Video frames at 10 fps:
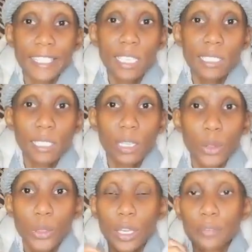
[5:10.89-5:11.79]
And here's
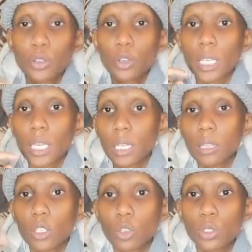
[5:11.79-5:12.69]
another thing: if you don't
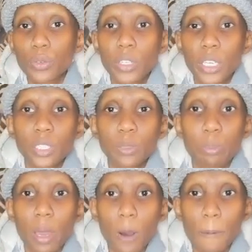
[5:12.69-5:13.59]
hit the
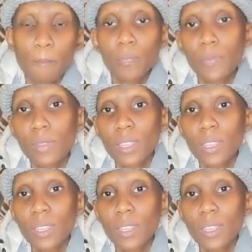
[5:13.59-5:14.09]
notification bell,